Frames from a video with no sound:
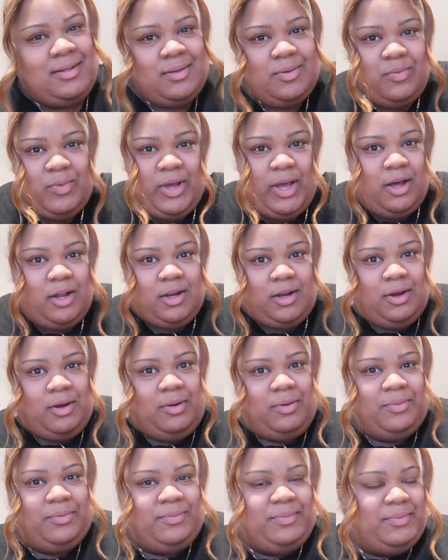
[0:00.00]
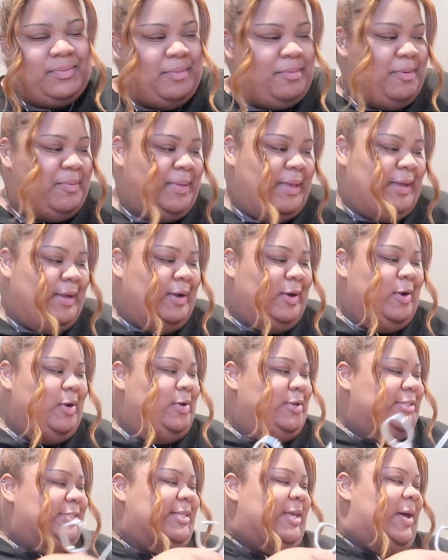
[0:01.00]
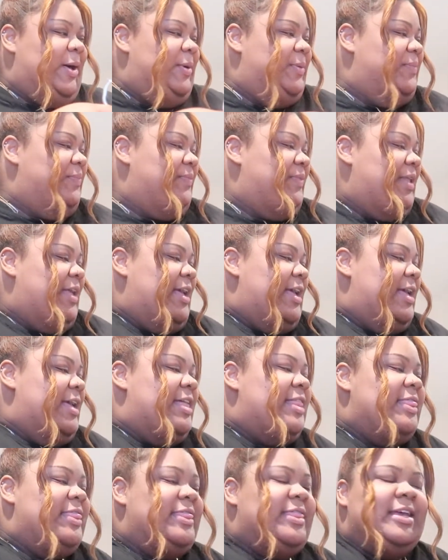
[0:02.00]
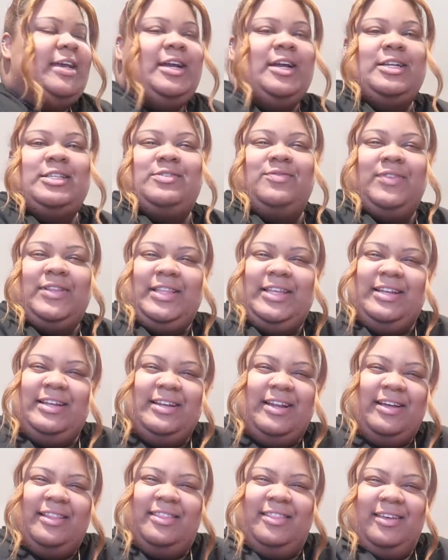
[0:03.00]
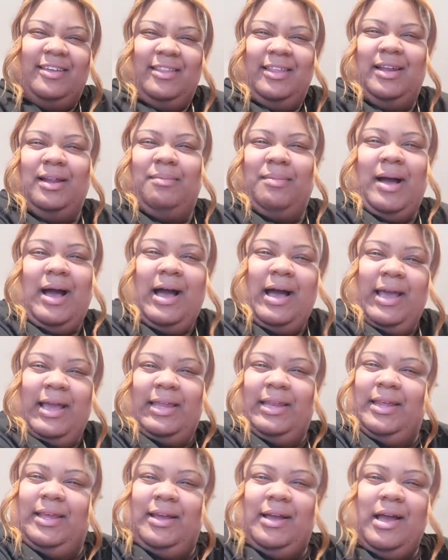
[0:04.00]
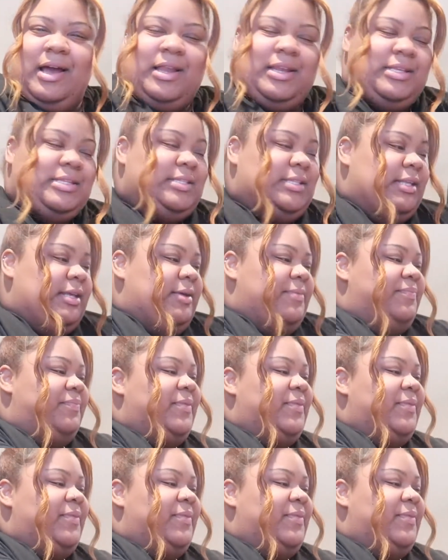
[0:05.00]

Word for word: we all know I'm a big girl, so there's really nothing that I'm hiding, honestly.